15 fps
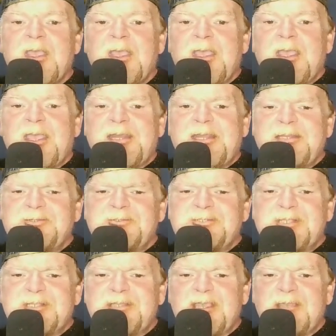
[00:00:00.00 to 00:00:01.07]
An
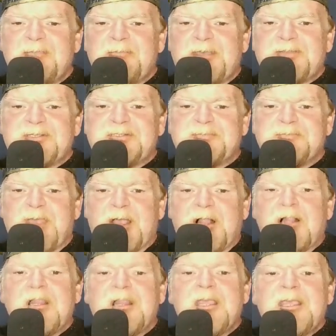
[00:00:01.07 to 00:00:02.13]
interesting thing about this
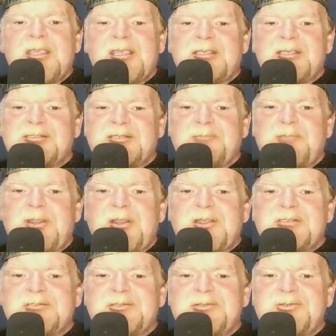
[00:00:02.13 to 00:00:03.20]
spell is that the berries
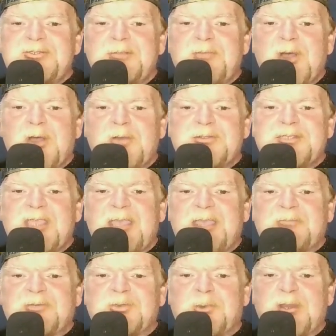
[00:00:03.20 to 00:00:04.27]
lose their potency
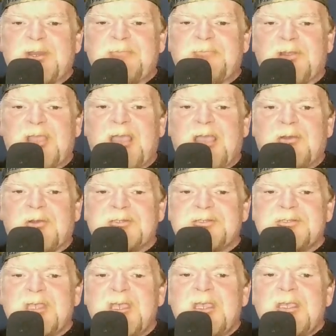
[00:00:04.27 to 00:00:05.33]
after 24 hours.
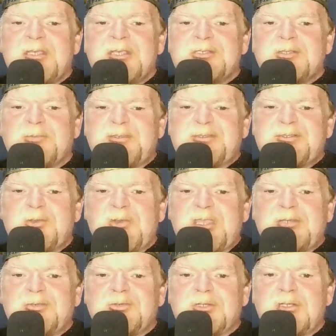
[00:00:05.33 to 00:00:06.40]
So if he's going
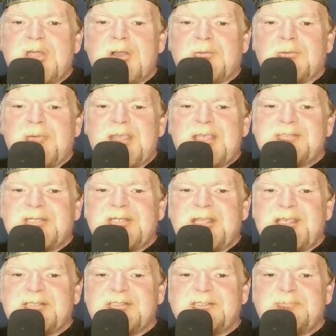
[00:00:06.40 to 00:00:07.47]
into a long rest and
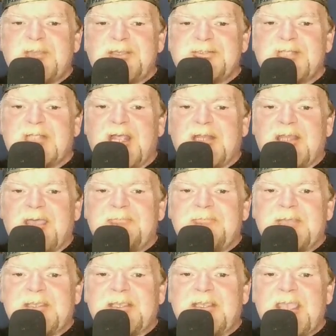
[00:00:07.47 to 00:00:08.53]
has a spell slot left, he
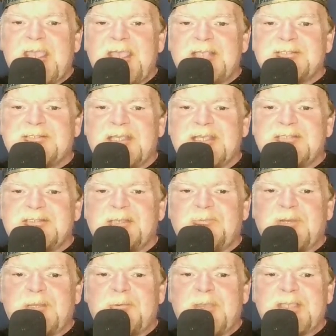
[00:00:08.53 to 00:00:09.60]
can cast this, and when
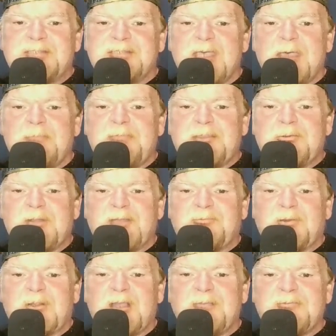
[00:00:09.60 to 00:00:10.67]
he wakes up, he will have
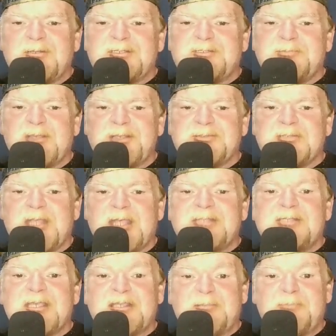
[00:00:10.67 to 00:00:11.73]
recovered his spell slots,
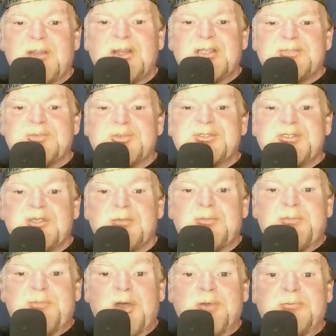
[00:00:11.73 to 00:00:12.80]
and the berries will still be
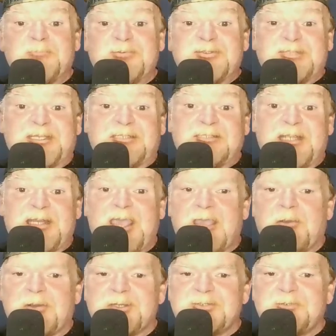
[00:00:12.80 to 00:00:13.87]
potent for 16
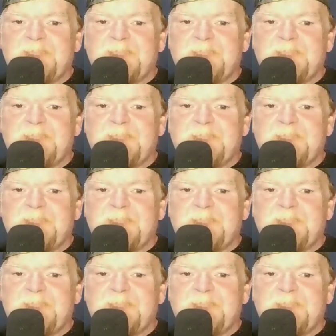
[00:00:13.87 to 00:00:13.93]
hours.